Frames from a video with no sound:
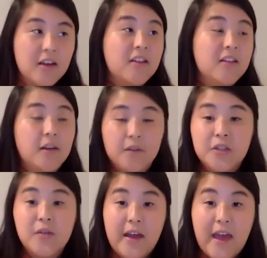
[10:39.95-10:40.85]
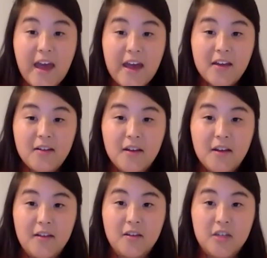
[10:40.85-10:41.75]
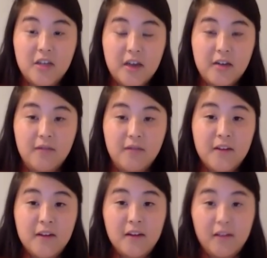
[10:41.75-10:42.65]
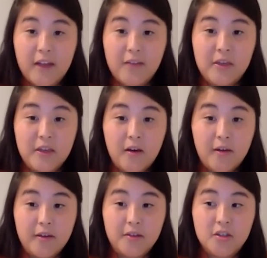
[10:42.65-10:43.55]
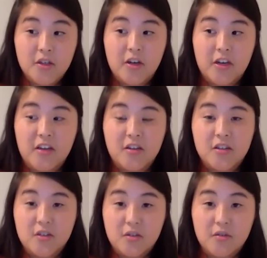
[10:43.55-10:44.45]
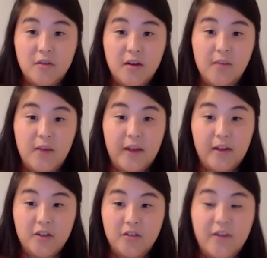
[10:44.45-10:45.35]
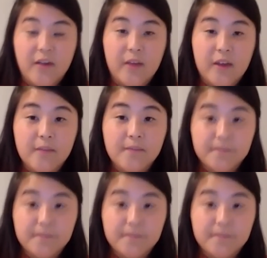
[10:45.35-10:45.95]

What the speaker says: never knew I had, and then she kind of led me on this journey to a biological family.